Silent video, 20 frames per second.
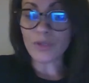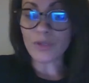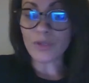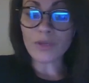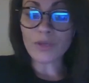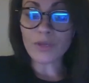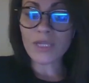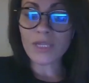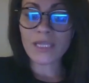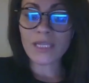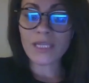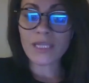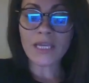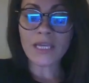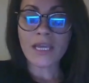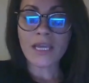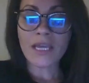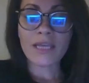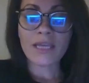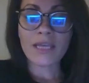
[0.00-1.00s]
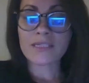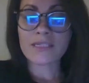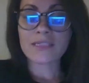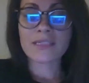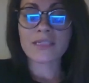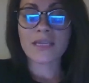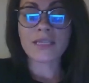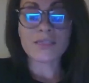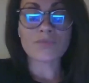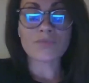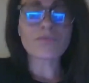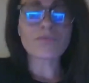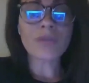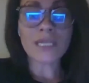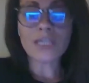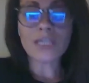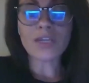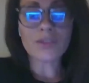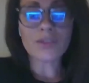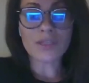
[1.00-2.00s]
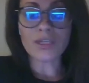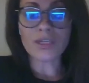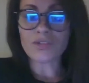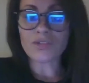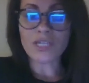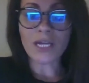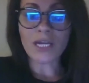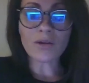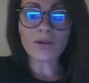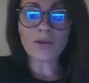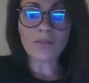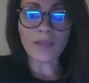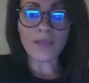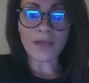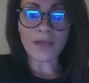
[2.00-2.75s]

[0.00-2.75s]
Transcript: uni. It's really good that you check on